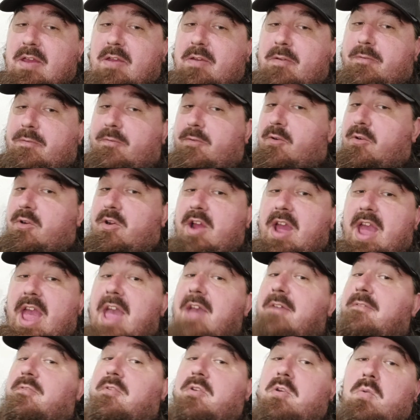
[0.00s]
for
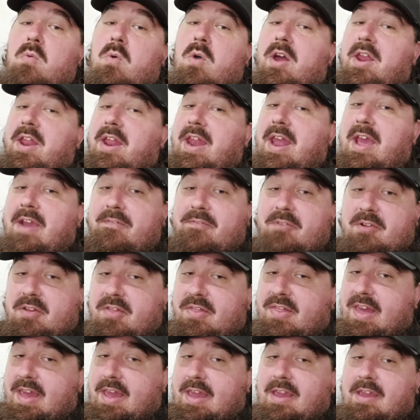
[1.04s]
everyone and
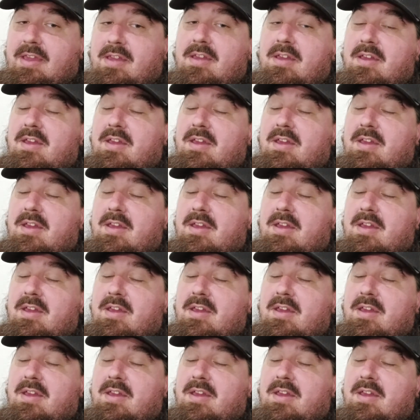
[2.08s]
everything.